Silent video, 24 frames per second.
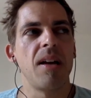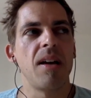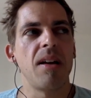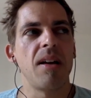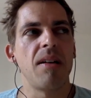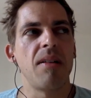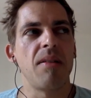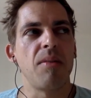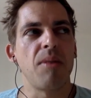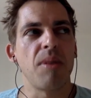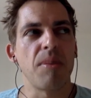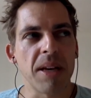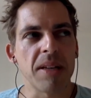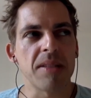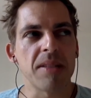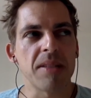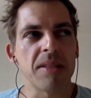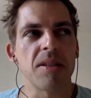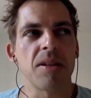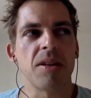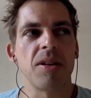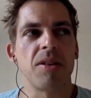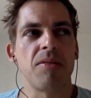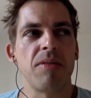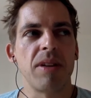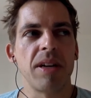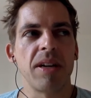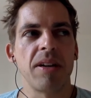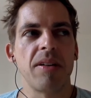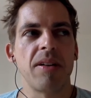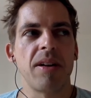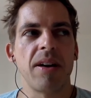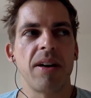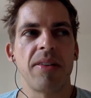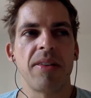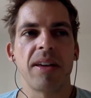What makes a good
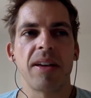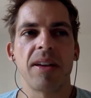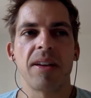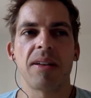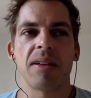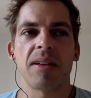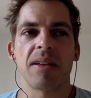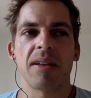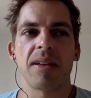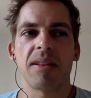rigger? I think